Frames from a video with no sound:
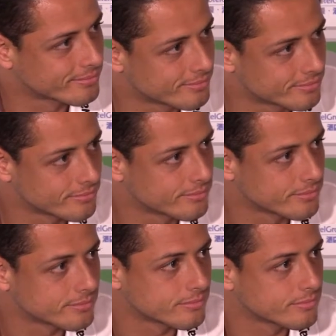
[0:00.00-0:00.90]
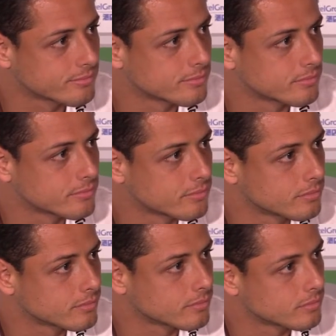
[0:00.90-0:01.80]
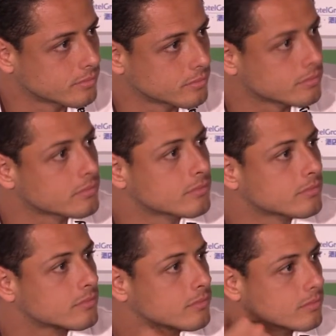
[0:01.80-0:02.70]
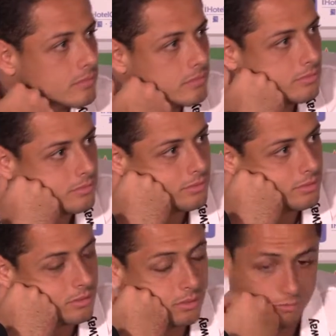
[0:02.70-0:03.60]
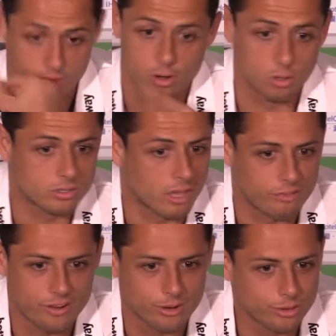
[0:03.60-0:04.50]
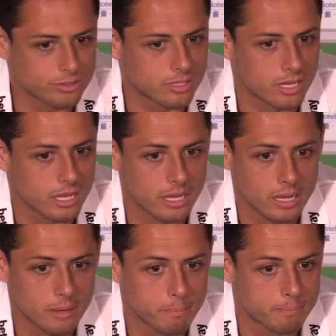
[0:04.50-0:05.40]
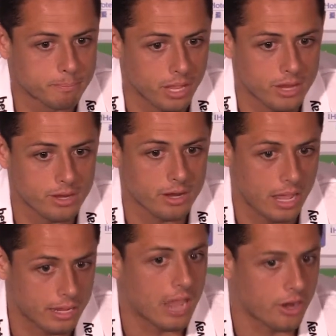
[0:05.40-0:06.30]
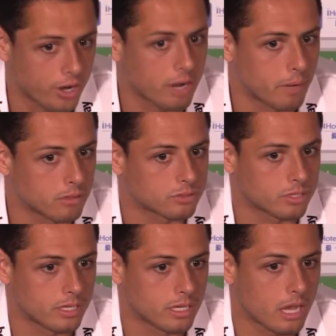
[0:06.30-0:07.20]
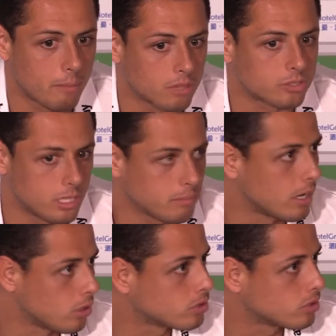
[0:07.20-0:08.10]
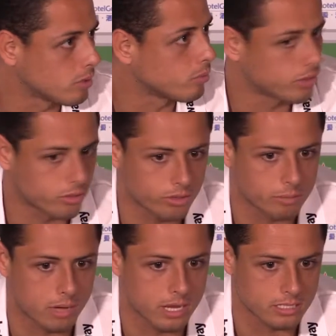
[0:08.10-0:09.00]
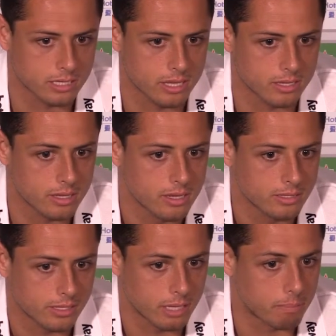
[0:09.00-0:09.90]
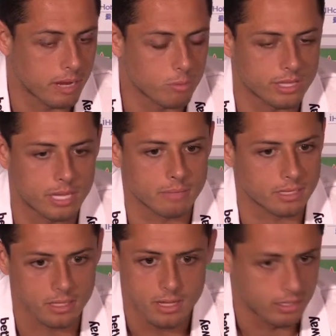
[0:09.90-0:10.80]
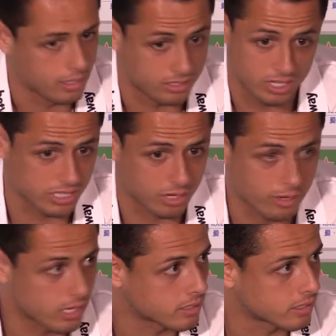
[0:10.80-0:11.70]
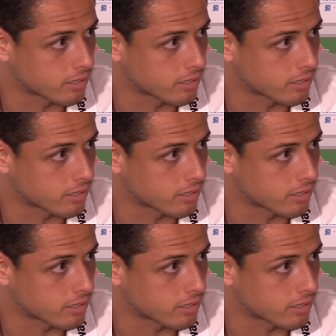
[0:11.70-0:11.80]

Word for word: You haven't scored against Joe Hart. What's he been like in training? Very good, a very good uh, player. I, I heard about uh, about him a lot uh, with other players that they that they play with him. That he's he's a great lad.